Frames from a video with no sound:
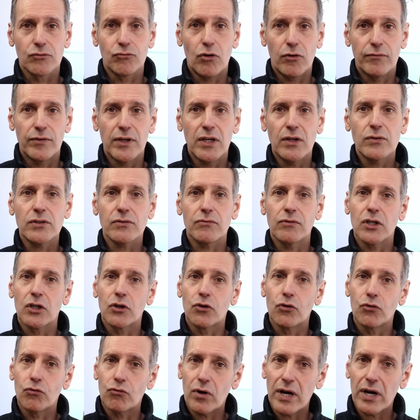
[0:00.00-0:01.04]
reviews are a
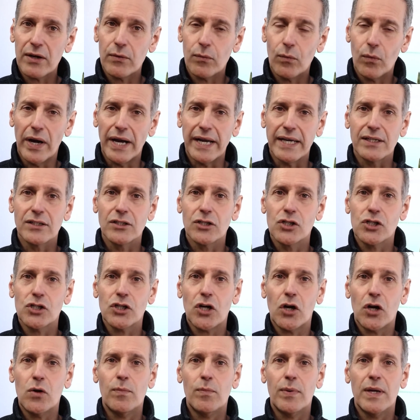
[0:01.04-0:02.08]
great way to
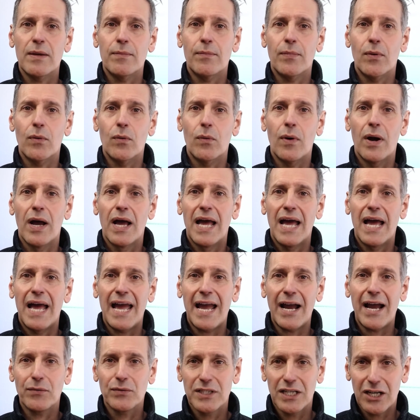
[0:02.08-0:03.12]
show people
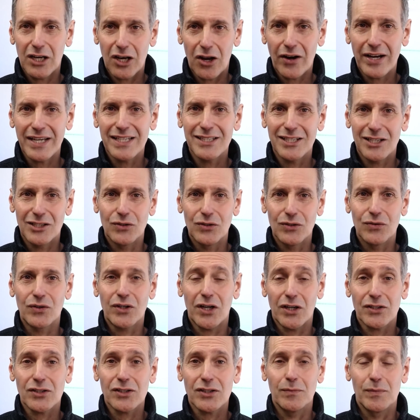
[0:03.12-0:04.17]
how delighted your
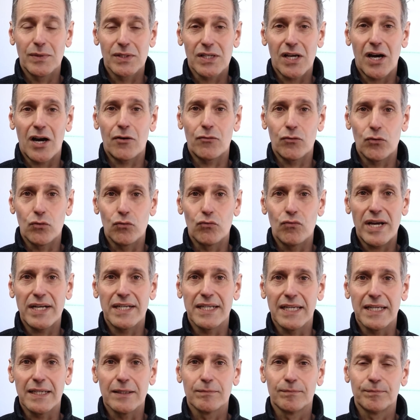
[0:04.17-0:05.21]
customers are
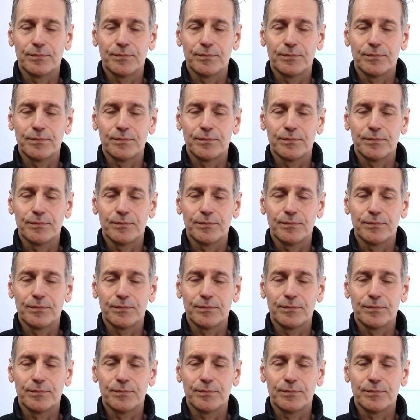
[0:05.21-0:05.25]
already.